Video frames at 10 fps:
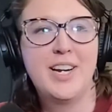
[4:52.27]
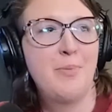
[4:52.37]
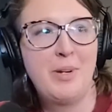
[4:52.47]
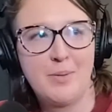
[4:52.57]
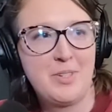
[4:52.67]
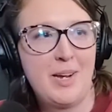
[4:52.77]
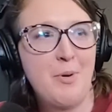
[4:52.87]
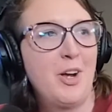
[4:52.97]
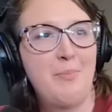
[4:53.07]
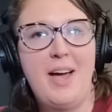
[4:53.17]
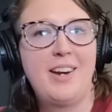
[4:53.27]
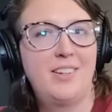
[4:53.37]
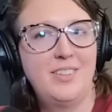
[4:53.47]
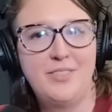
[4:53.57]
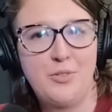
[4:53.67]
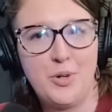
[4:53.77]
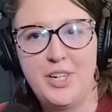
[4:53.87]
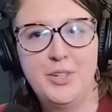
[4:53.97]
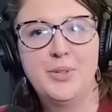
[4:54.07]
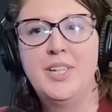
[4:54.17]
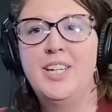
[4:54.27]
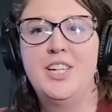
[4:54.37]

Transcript: and a pickup time automatically for you.